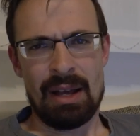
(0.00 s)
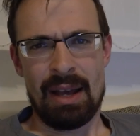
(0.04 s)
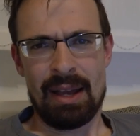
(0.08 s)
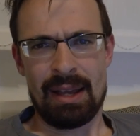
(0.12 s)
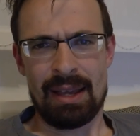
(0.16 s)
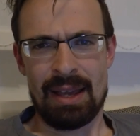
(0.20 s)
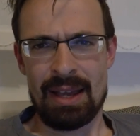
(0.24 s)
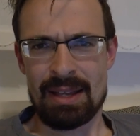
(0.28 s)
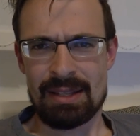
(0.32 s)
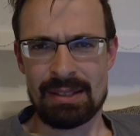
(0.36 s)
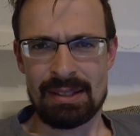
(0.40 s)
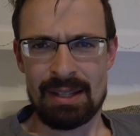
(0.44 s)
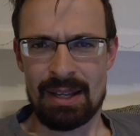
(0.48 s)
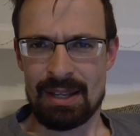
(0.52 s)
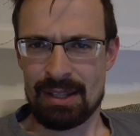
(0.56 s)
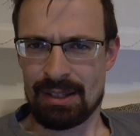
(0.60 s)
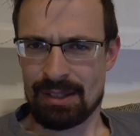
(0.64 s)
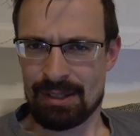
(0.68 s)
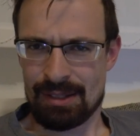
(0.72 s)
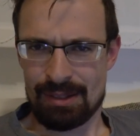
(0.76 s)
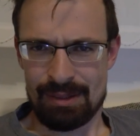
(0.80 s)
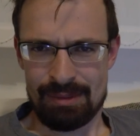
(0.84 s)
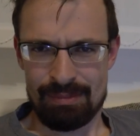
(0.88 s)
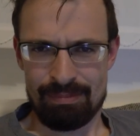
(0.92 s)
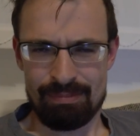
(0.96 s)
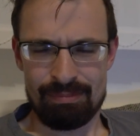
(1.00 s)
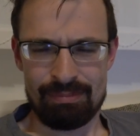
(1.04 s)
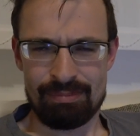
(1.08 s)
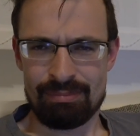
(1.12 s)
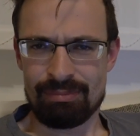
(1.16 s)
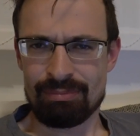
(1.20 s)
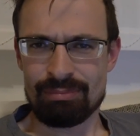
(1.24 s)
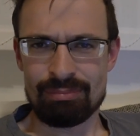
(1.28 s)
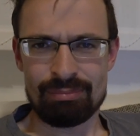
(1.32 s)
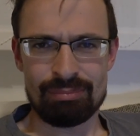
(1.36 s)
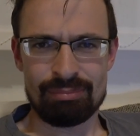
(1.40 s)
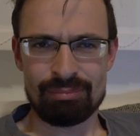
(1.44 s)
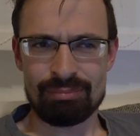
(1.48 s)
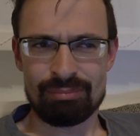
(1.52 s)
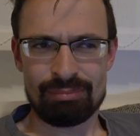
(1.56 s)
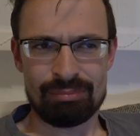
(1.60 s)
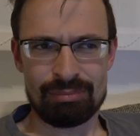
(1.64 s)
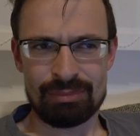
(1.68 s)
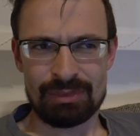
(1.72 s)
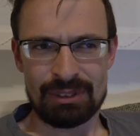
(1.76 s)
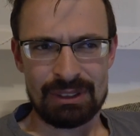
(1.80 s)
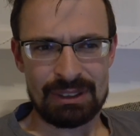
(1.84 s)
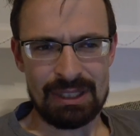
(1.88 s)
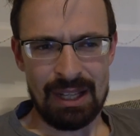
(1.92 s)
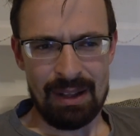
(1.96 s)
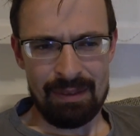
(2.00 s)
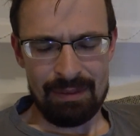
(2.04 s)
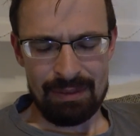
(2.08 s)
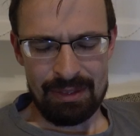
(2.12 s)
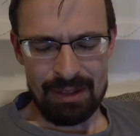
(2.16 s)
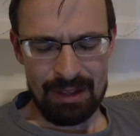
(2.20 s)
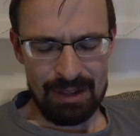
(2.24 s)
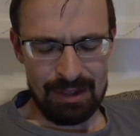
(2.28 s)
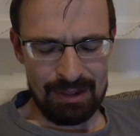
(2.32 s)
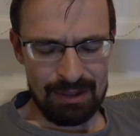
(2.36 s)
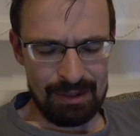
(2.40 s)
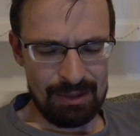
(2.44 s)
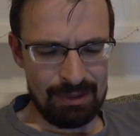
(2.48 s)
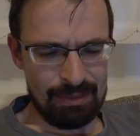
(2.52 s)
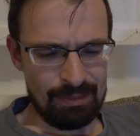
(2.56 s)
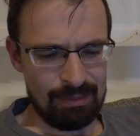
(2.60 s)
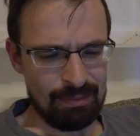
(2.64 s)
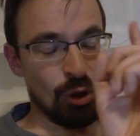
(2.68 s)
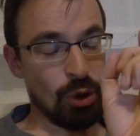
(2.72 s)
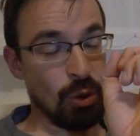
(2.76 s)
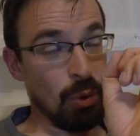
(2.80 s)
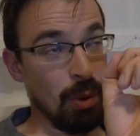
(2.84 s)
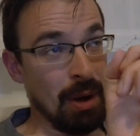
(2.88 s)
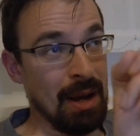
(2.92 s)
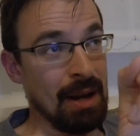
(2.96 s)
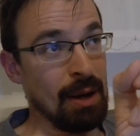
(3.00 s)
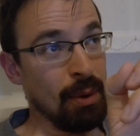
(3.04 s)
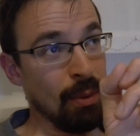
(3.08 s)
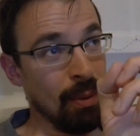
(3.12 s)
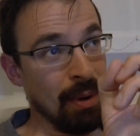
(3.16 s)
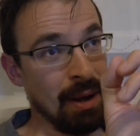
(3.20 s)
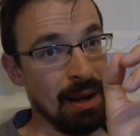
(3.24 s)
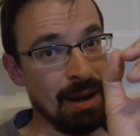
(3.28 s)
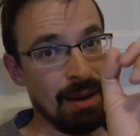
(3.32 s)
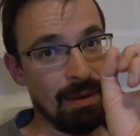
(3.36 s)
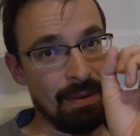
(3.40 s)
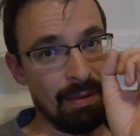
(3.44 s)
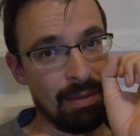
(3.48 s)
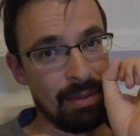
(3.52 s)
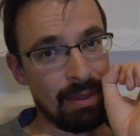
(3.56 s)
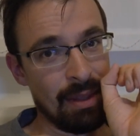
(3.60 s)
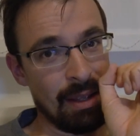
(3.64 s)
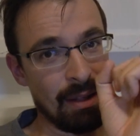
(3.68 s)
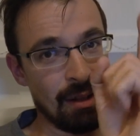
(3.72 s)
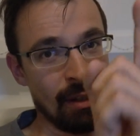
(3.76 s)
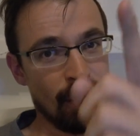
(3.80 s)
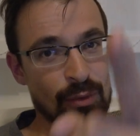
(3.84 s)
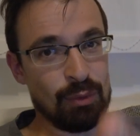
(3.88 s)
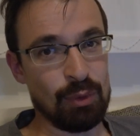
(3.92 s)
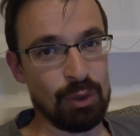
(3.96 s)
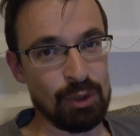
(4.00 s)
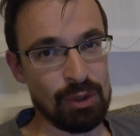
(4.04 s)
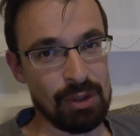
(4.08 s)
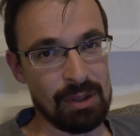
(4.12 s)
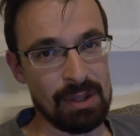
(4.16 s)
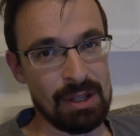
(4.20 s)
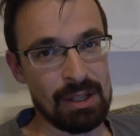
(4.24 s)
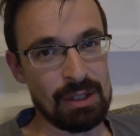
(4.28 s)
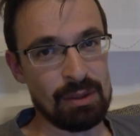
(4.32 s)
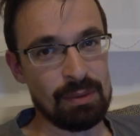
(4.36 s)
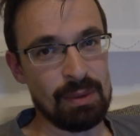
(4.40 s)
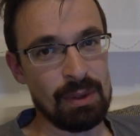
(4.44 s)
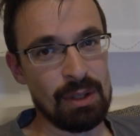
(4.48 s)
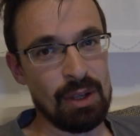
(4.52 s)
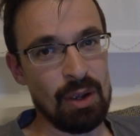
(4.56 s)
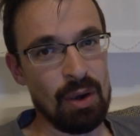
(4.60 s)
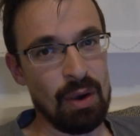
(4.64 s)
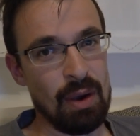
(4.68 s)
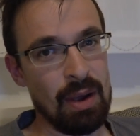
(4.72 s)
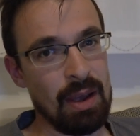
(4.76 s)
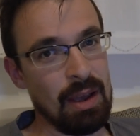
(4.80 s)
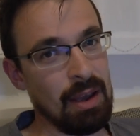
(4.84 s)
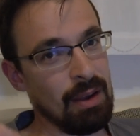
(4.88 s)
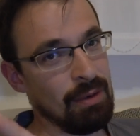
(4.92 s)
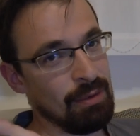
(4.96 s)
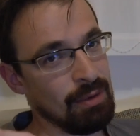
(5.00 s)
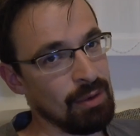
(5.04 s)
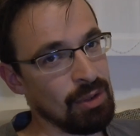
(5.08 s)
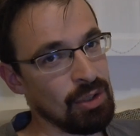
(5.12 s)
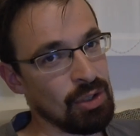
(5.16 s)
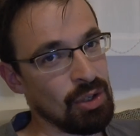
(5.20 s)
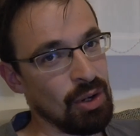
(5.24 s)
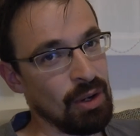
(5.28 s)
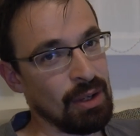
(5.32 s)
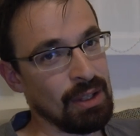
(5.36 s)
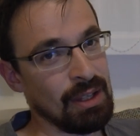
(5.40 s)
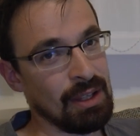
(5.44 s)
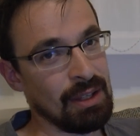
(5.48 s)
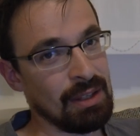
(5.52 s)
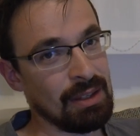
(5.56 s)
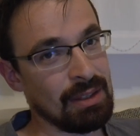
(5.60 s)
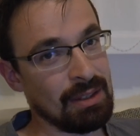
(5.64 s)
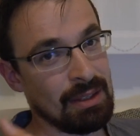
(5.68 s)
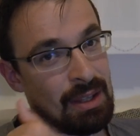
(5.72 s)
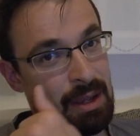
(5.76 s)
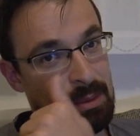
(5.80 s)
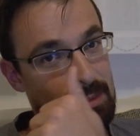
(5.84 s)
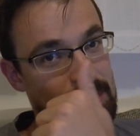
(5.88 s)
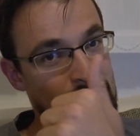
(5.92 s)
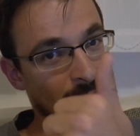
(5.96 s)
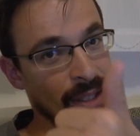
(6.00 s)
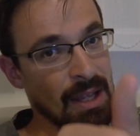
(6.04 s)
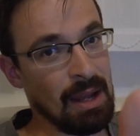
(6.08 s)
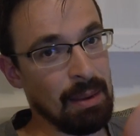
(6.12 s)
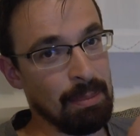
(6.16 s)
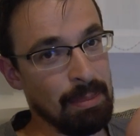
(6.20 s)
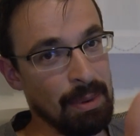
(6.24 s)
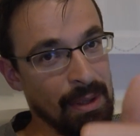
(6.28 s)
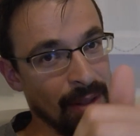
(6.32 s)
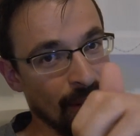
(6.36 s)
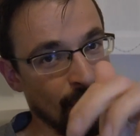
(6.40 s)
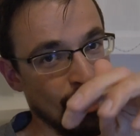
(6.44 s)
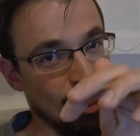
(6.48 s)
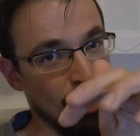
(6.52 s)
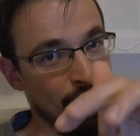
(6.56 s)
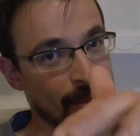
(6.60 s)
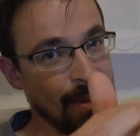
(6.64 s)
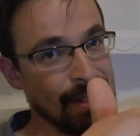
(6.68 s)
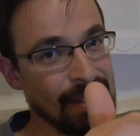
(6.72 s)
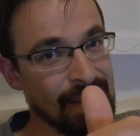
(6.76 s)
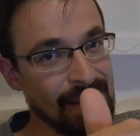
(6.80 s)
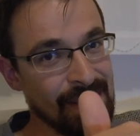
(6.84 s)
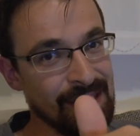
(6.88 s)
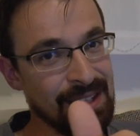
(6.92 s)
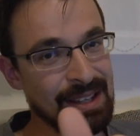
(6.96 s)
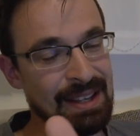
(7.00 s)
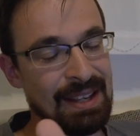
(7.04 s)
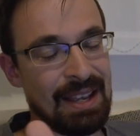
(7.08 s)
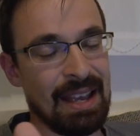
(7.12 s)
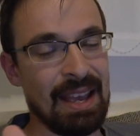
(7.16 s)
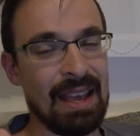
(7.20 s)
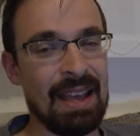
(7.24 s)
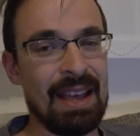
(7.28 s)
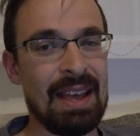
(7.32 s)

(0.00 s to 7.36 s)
I guess that's something. So anyway, that's it for today's video. If you enjoyed it, thumbs it up and comment something.